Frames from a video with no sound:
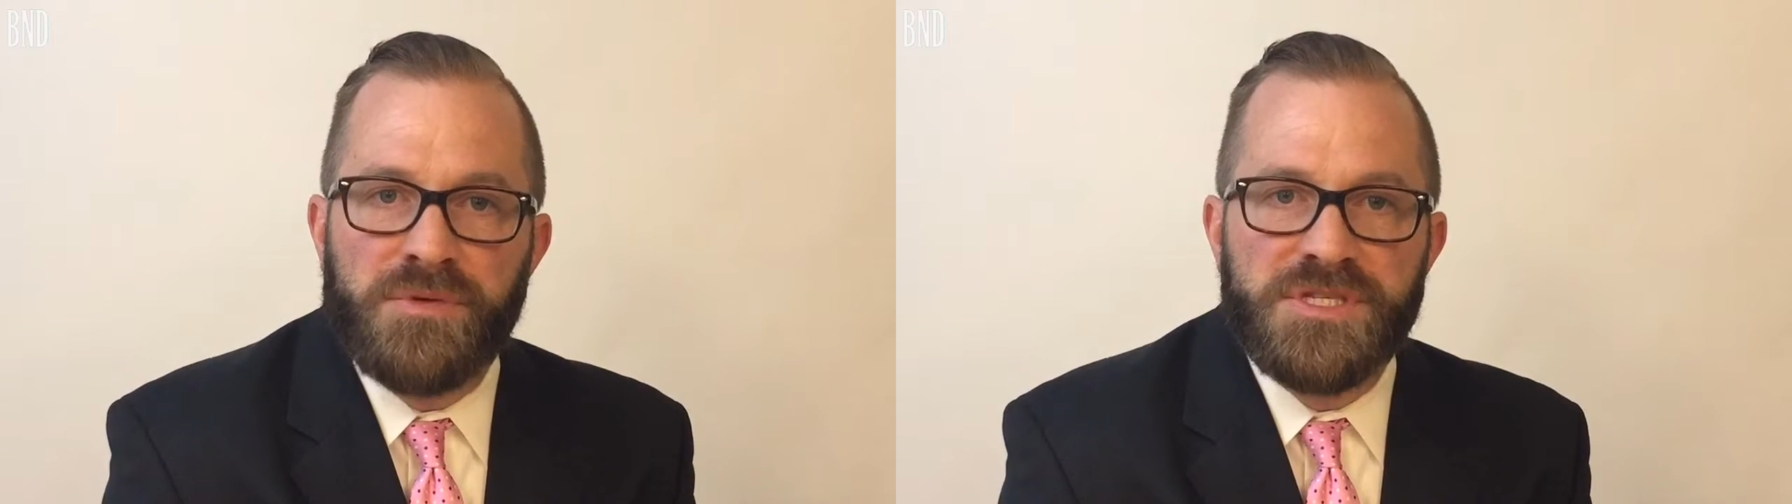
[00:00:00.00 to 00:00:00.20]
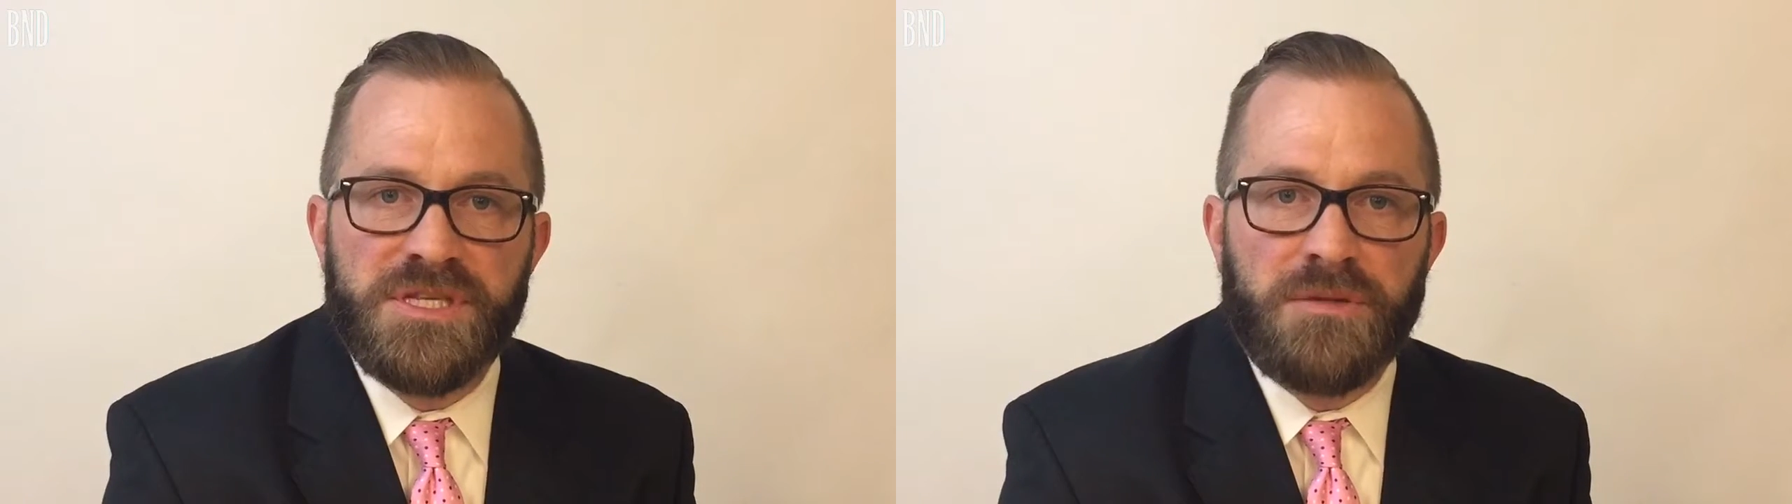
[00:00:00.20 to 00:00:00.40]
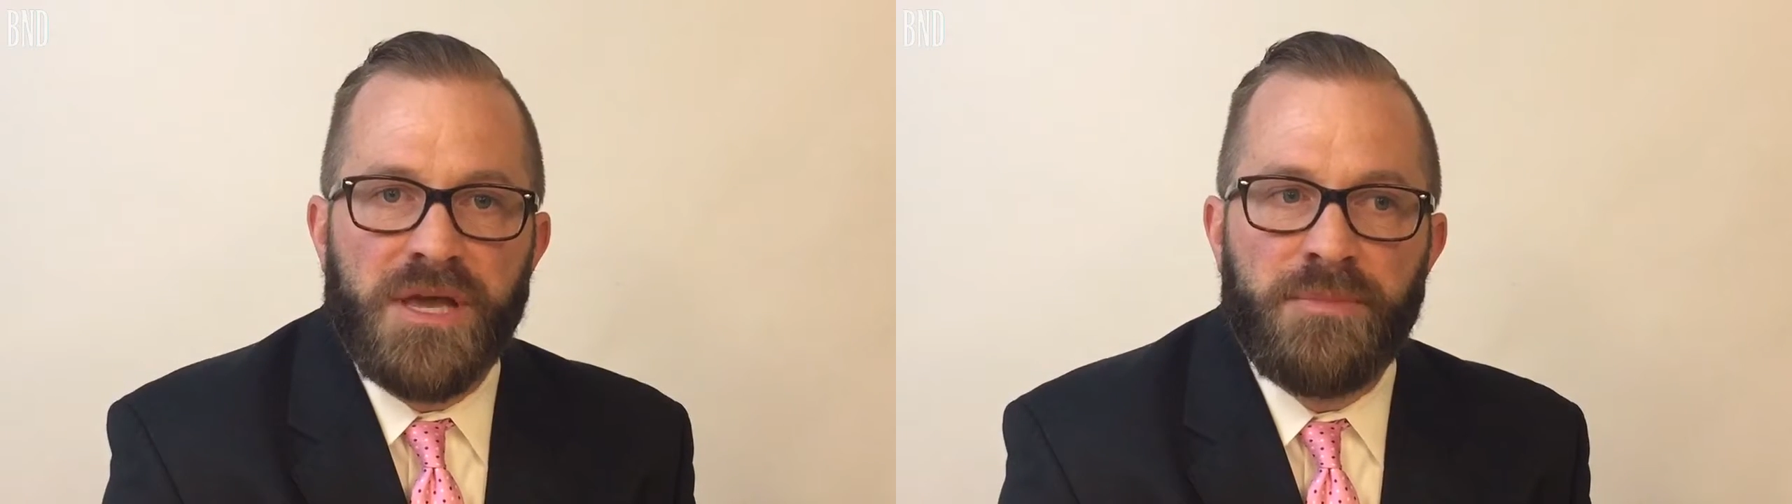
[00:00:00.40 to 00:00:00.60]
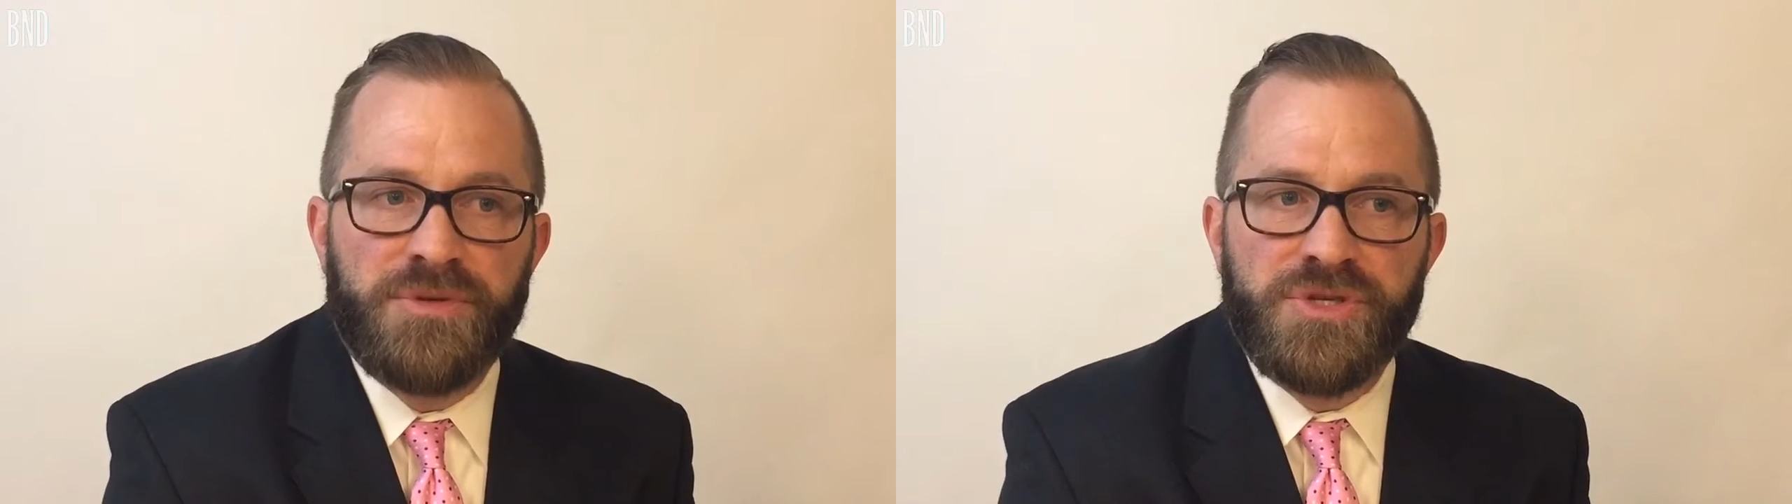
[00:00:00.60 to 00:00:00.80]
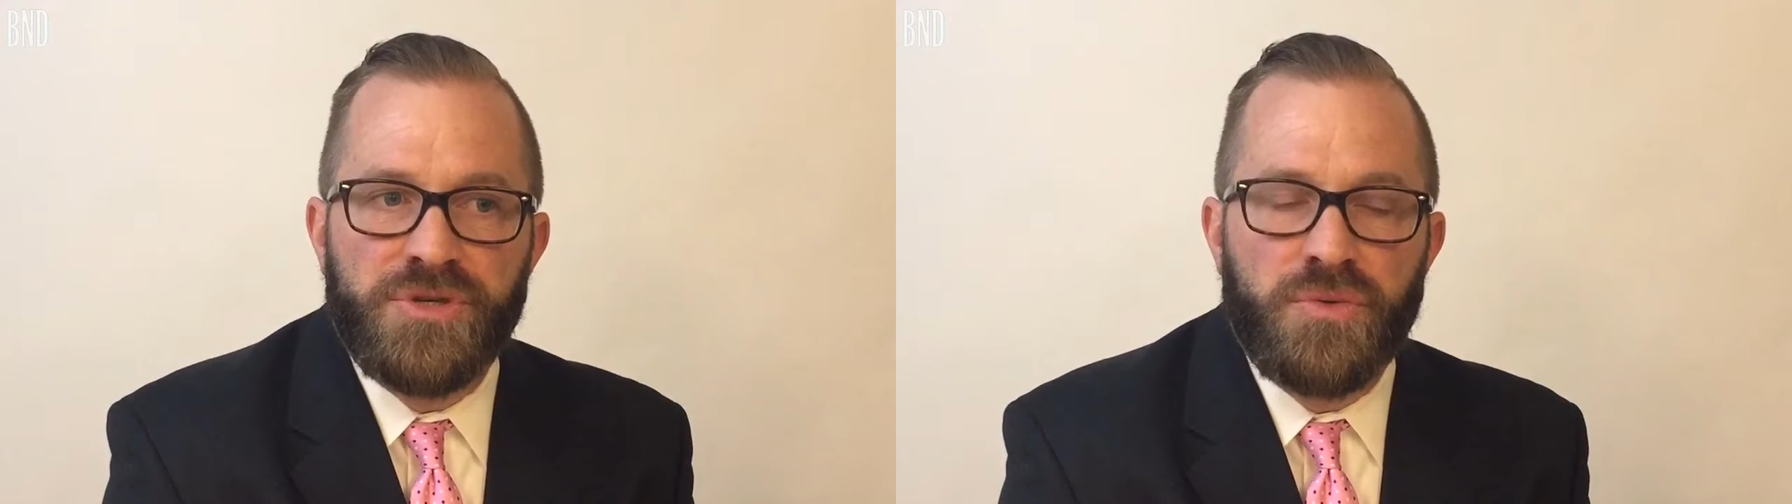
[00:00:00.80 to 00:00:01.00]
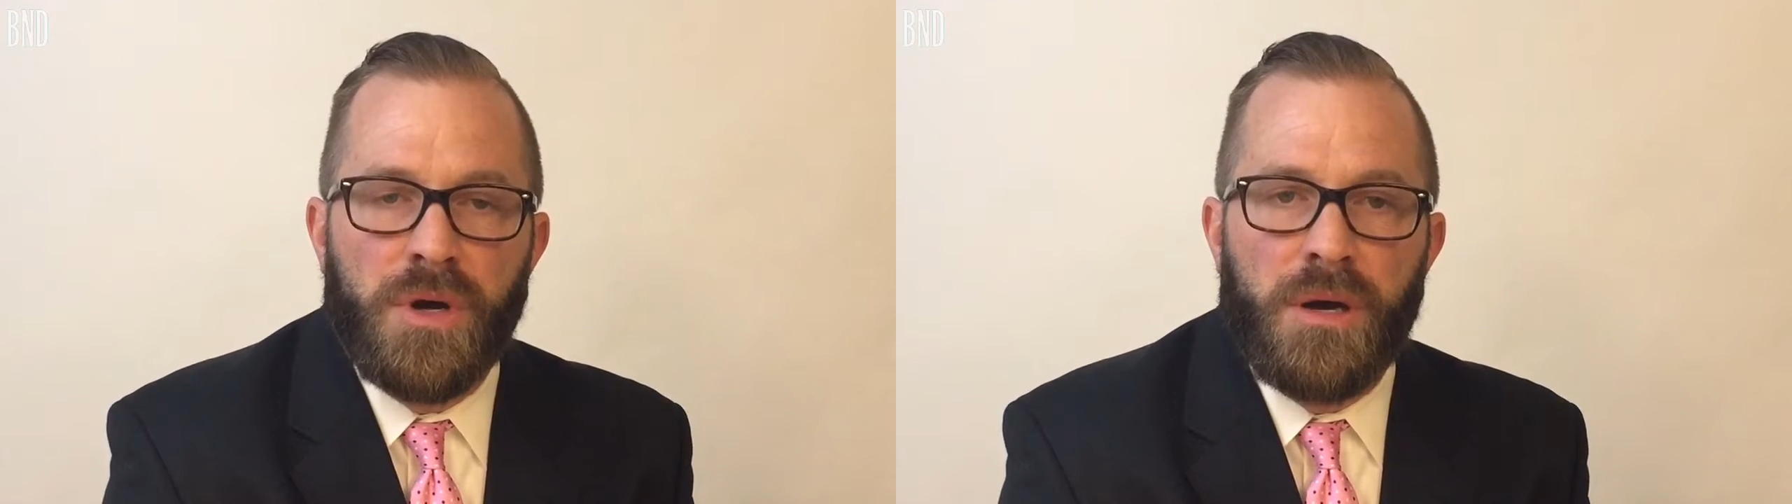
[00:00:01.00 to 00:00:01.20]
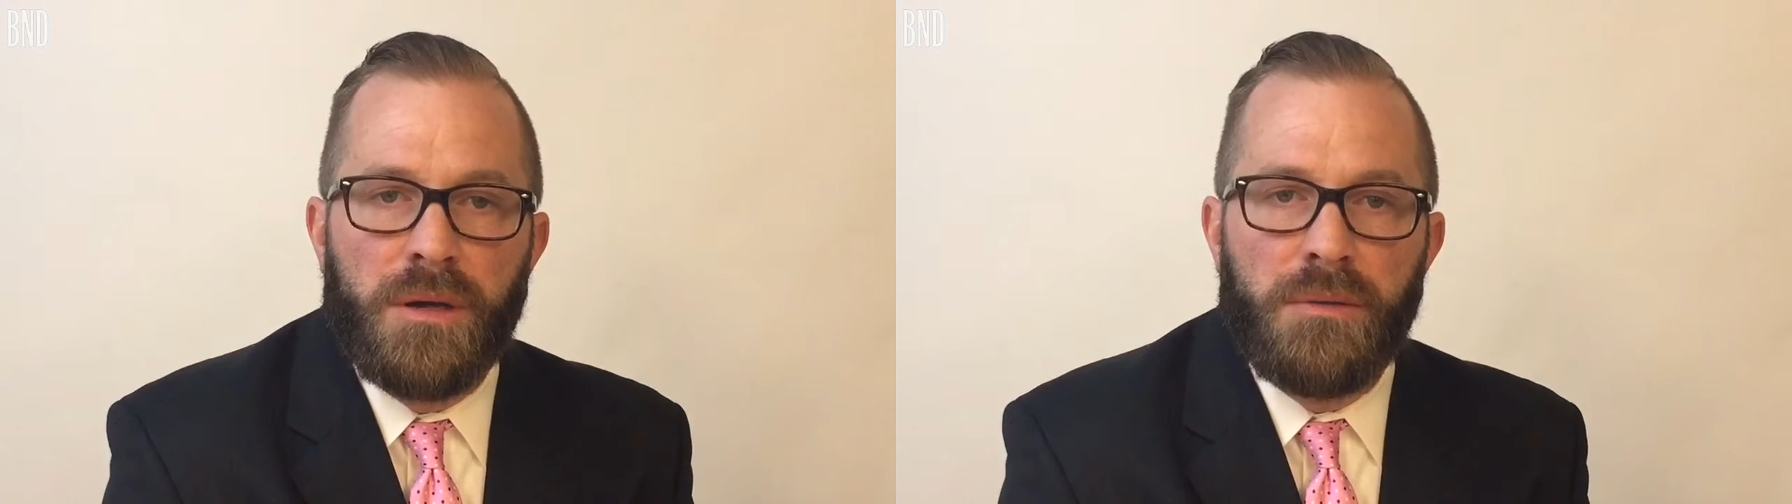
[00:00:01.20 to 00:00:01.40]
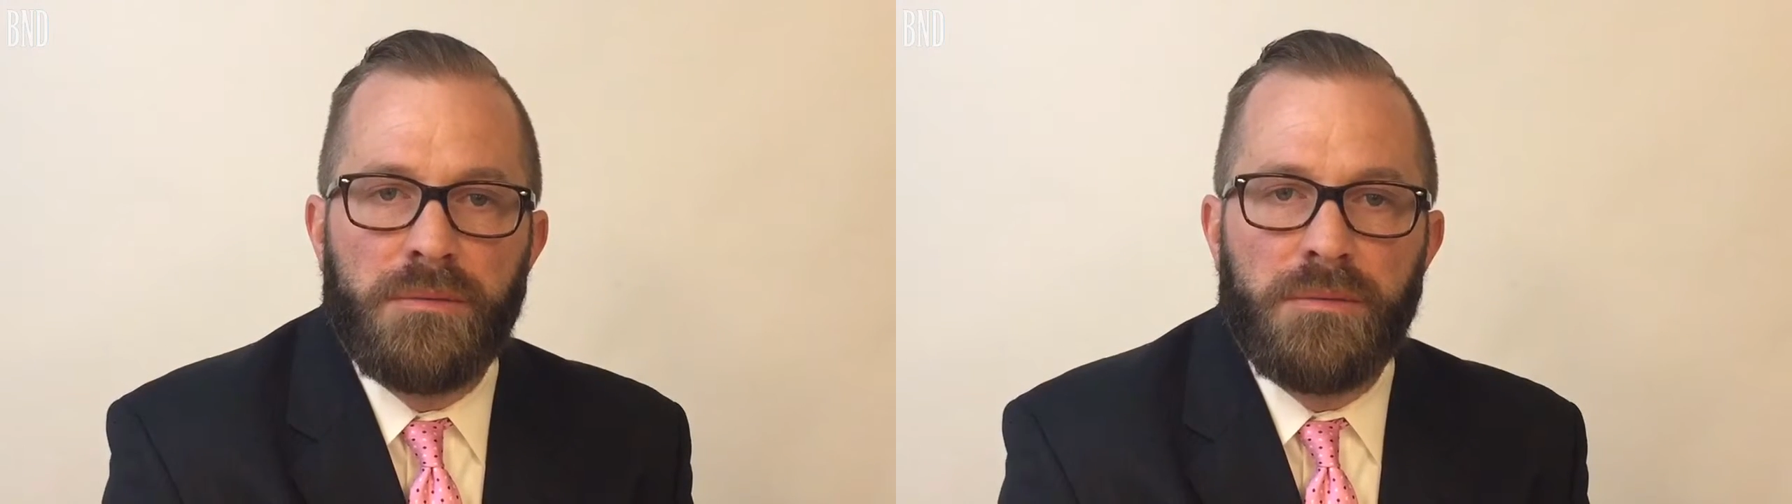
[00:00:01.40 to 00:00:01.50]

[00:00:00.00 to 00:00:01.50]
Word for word: was still able to, uh,